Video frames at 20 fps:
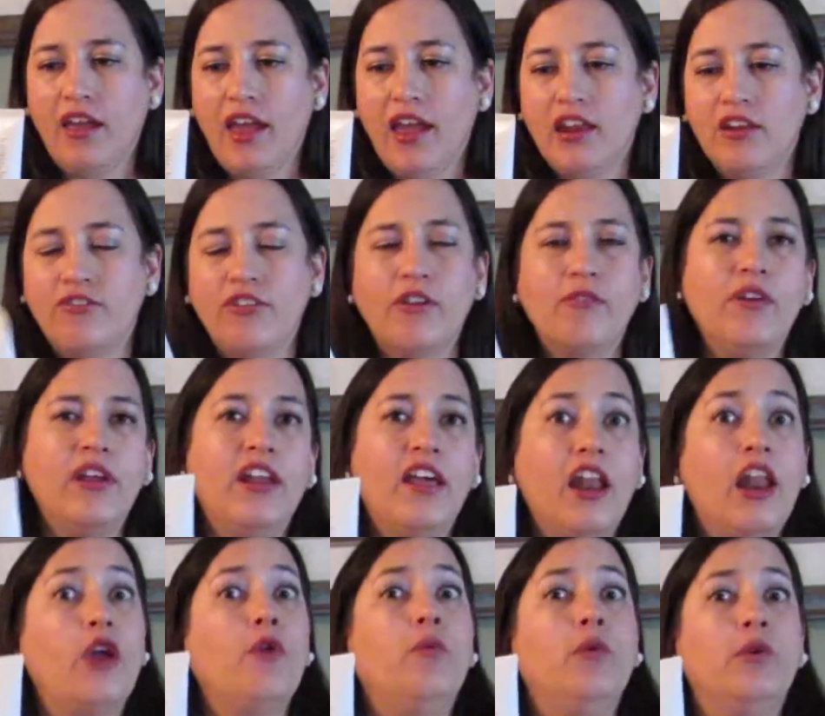and if I run
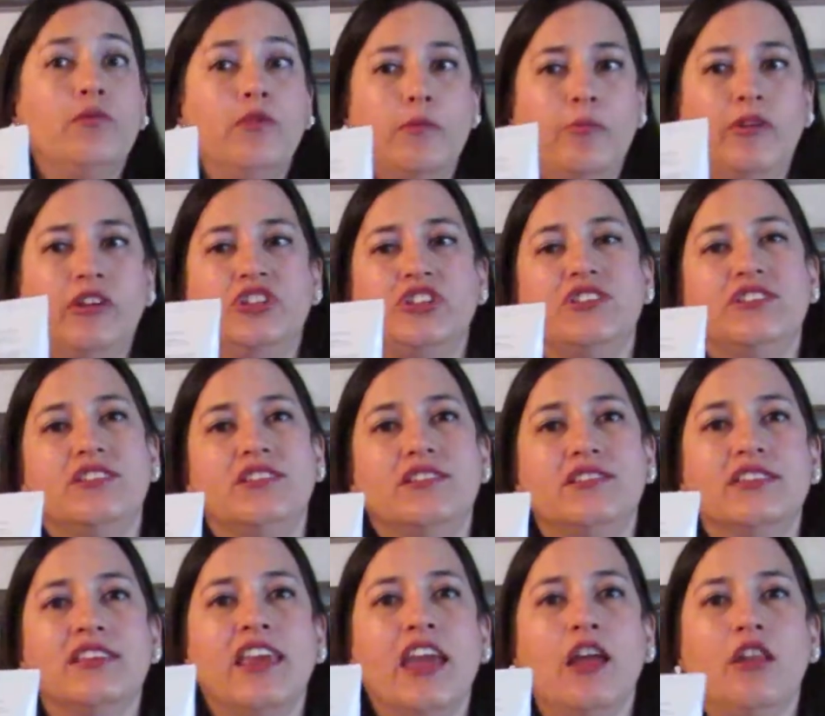out, I would repurchase
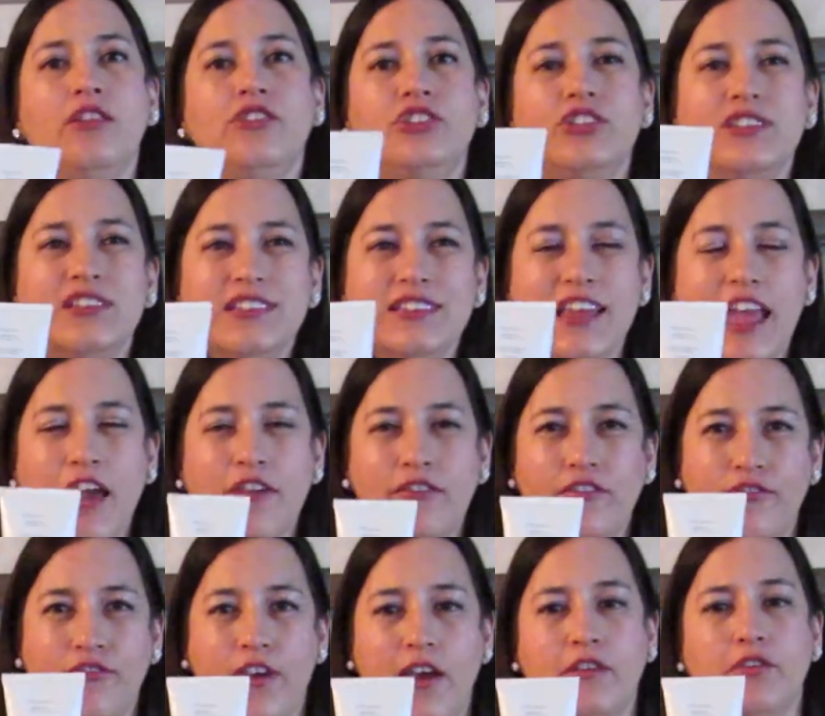this again just because I
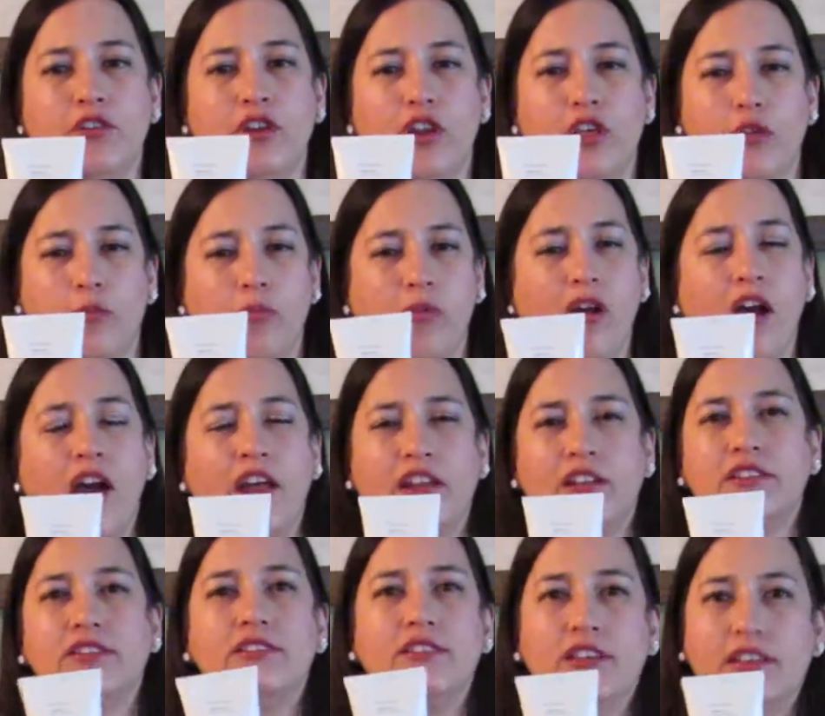haven't found another
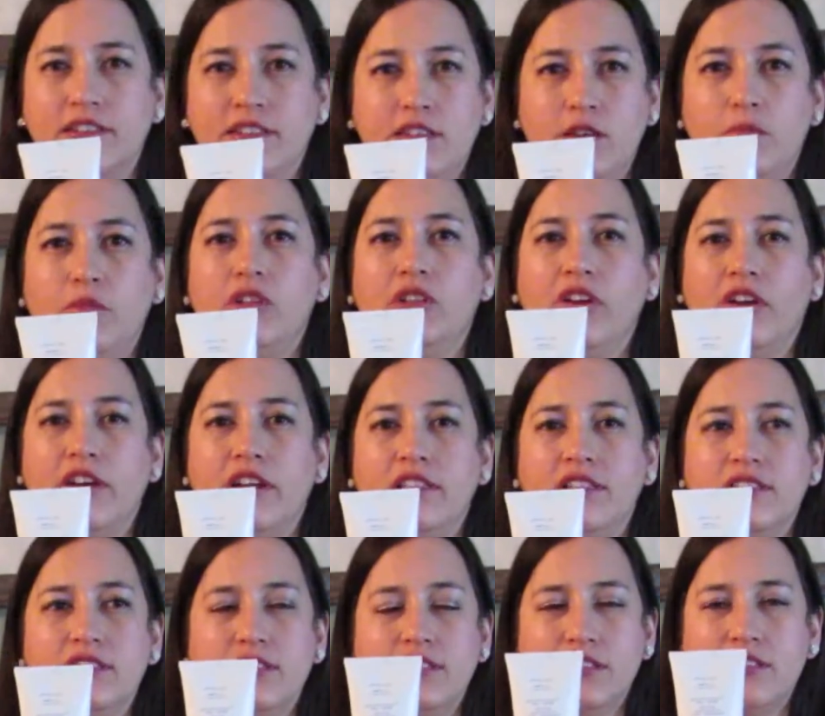product like similar. And
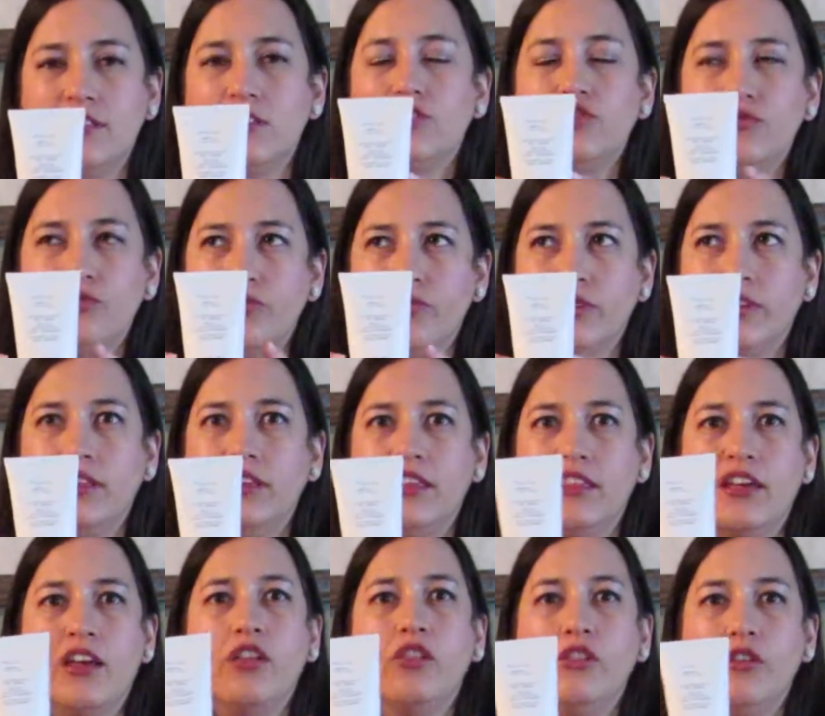this this really
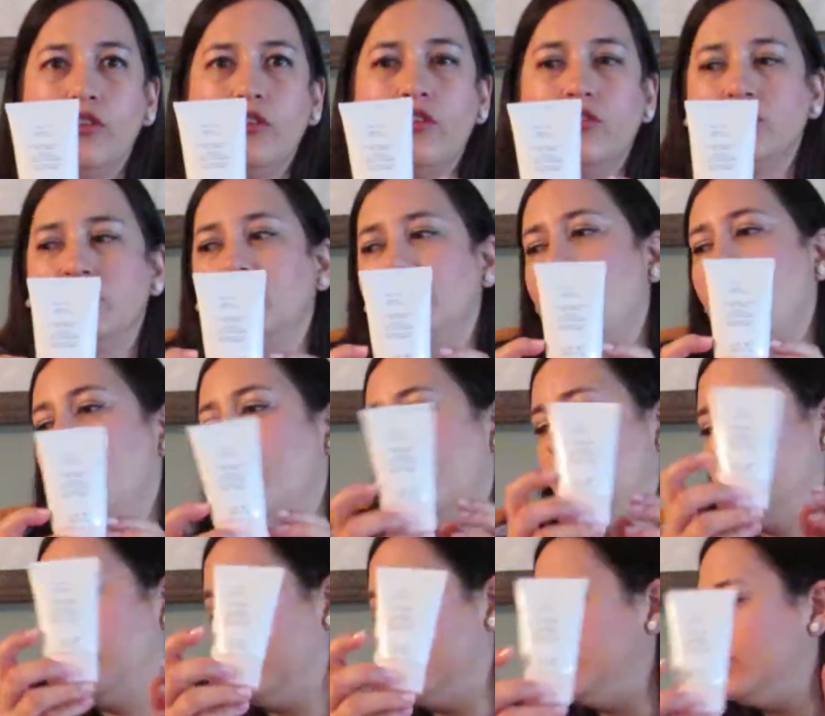like a little goes a long way
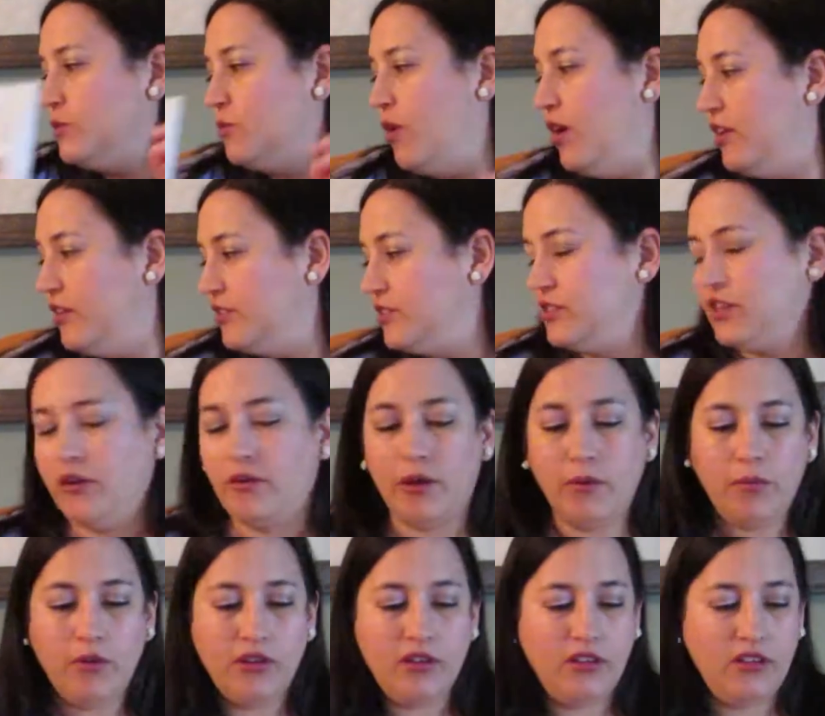with this one, so I
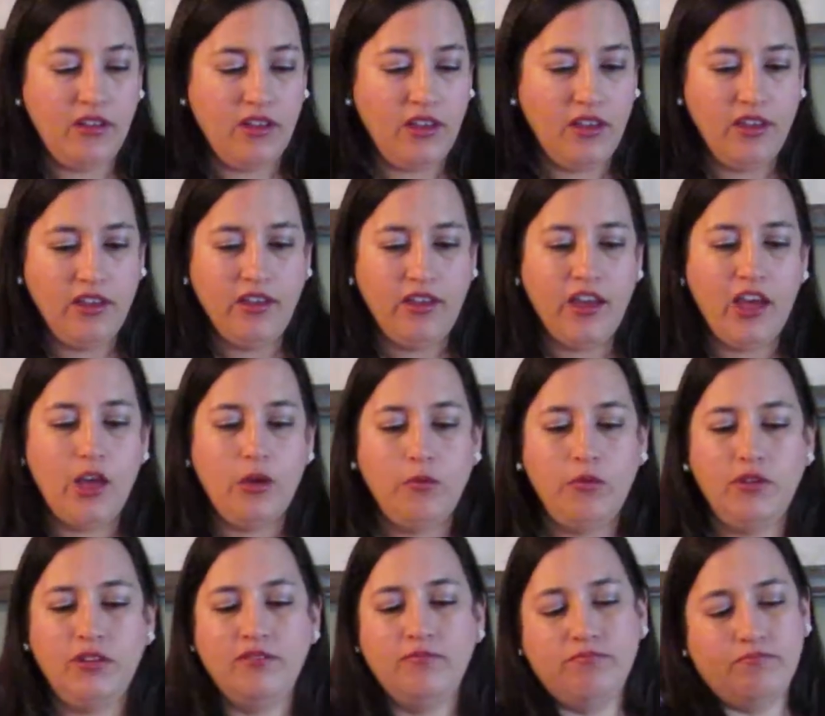would I
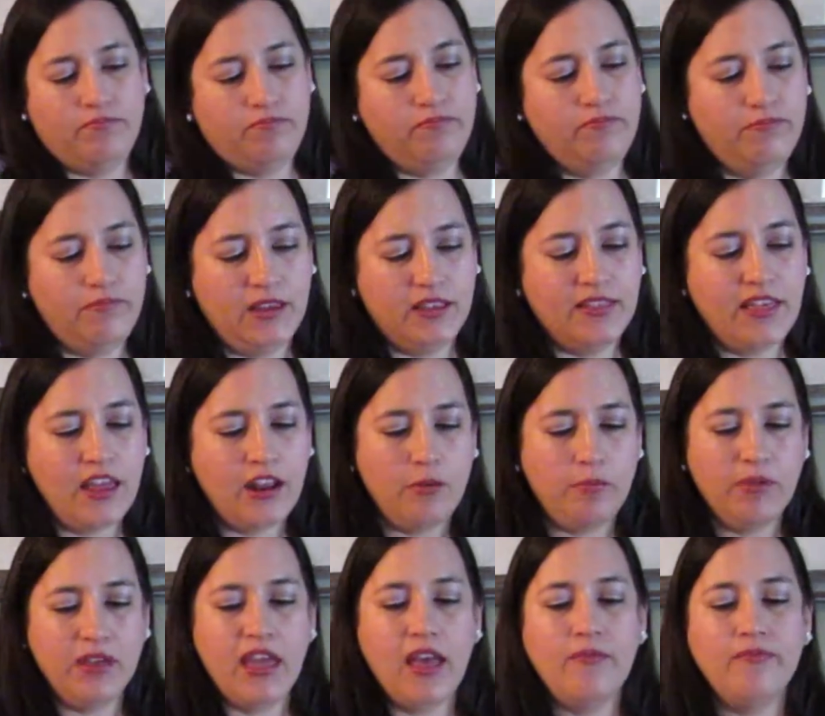would pick that
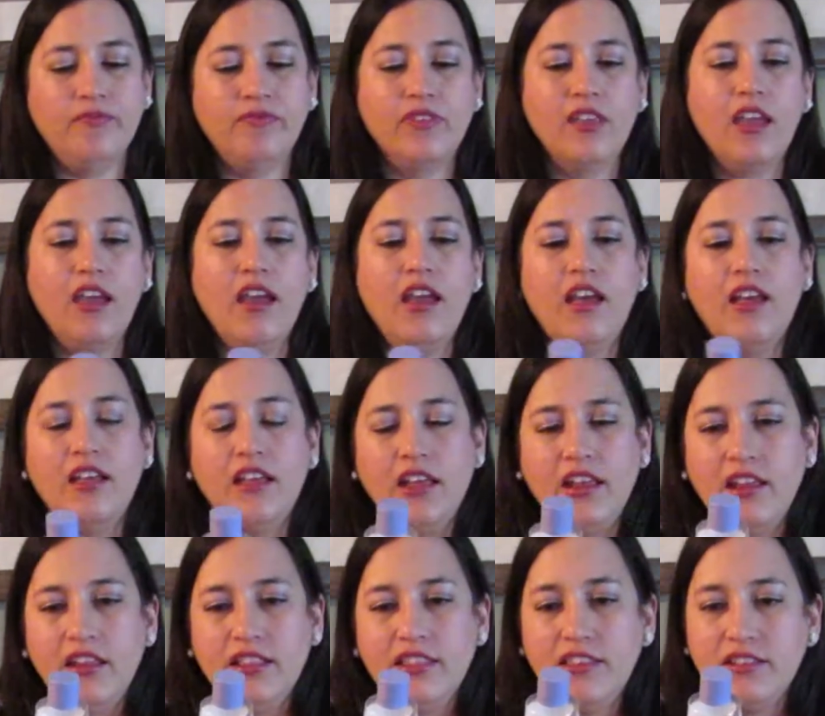up again.
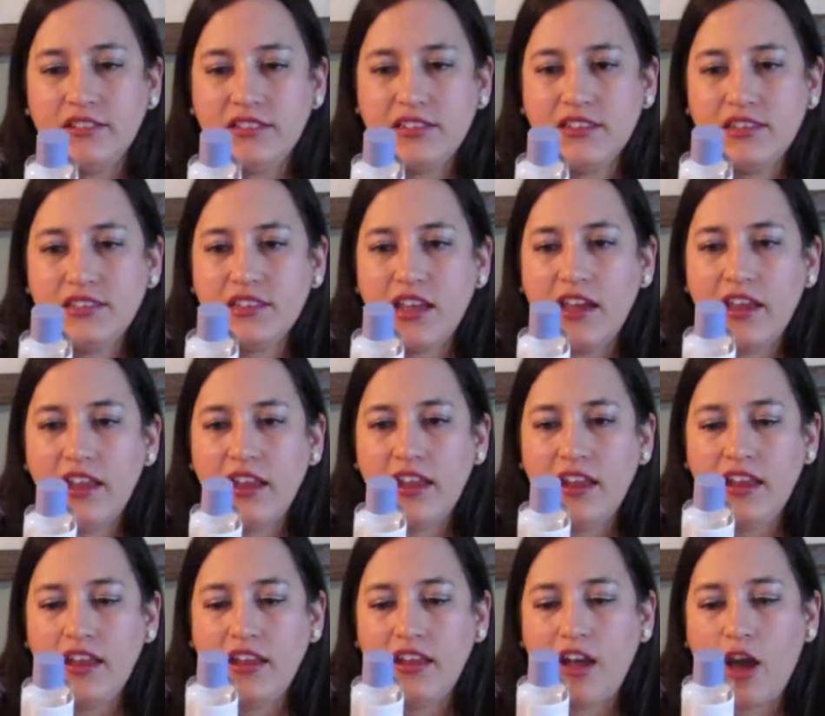This is
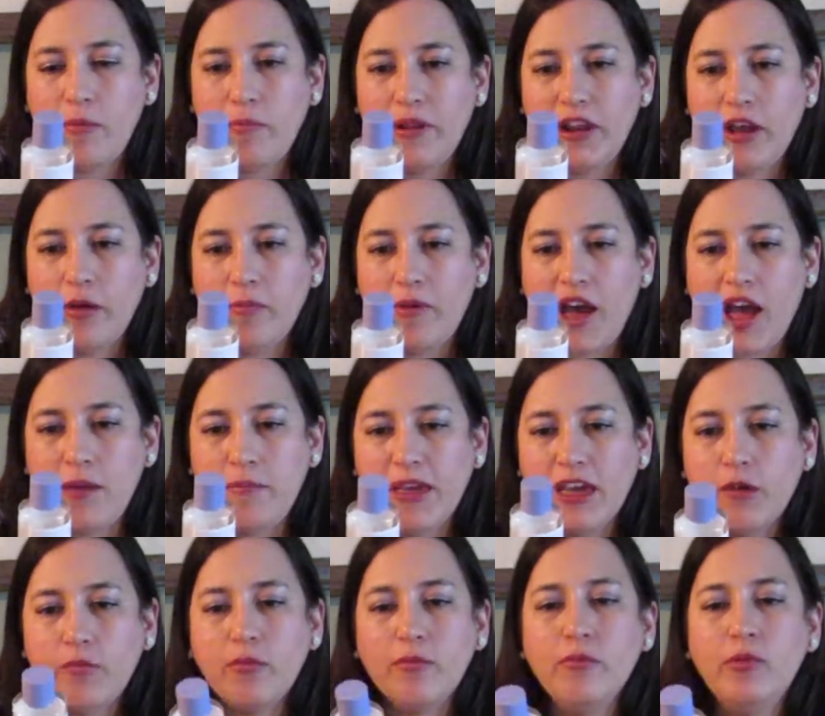a Up and Up Eye
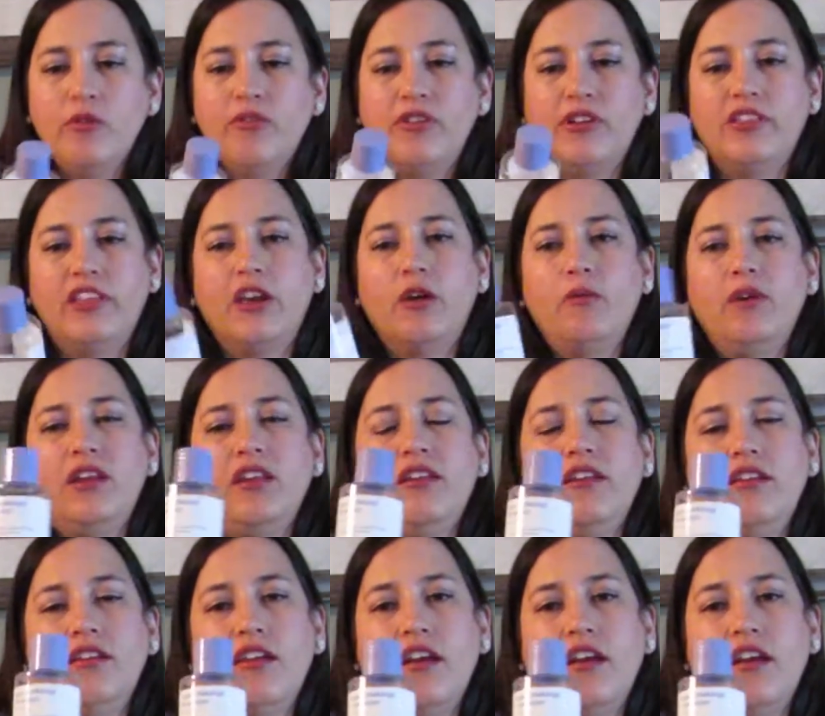Makeup Remover Liquid.